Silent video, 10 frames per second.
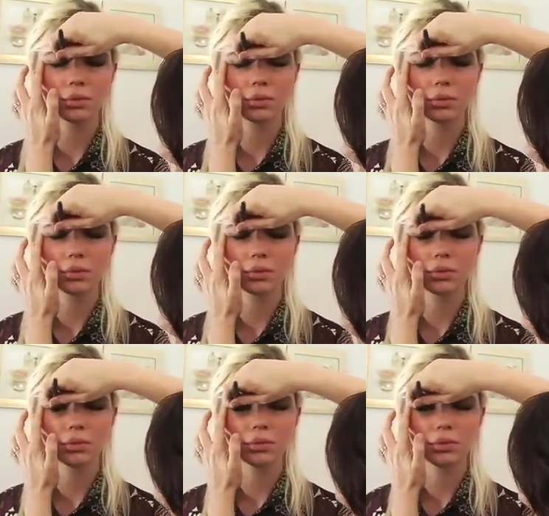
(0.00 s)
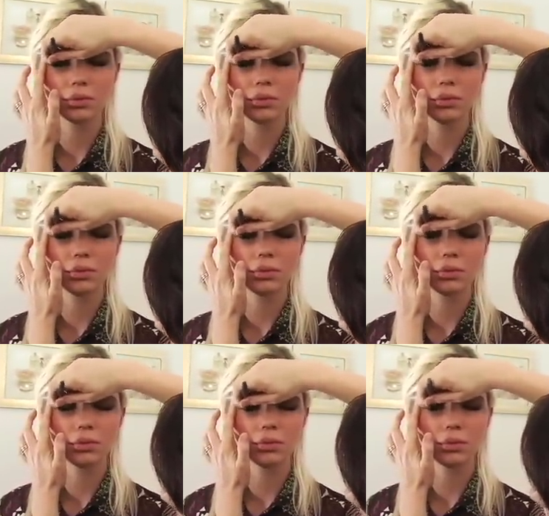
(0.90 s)

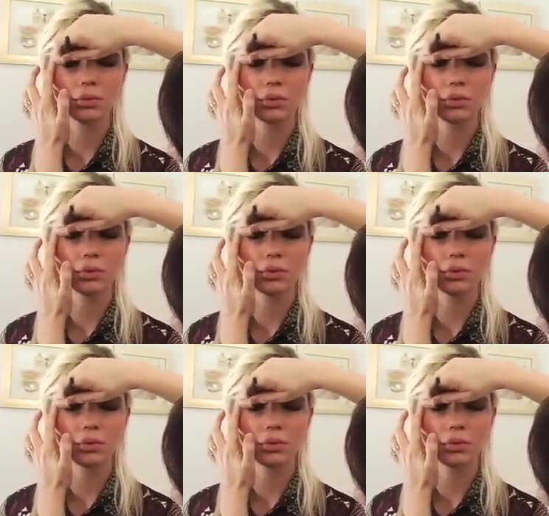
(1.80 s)
No one is speaking in this clip.